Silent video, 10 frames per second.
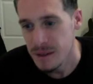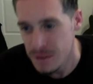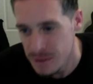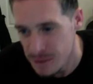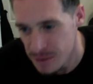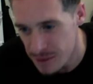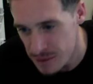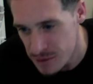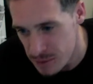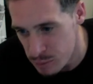It looked like you
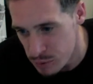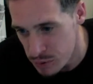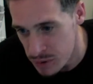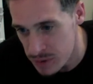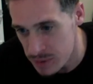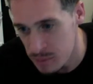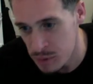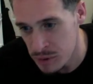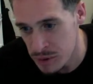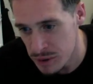said
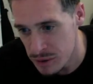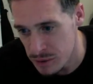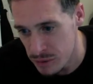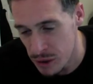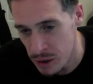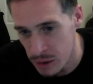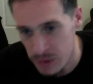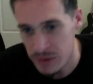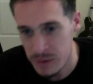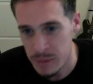predictive law.
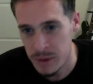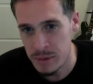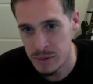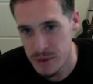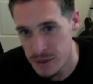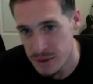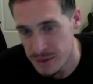I'm like, what is that?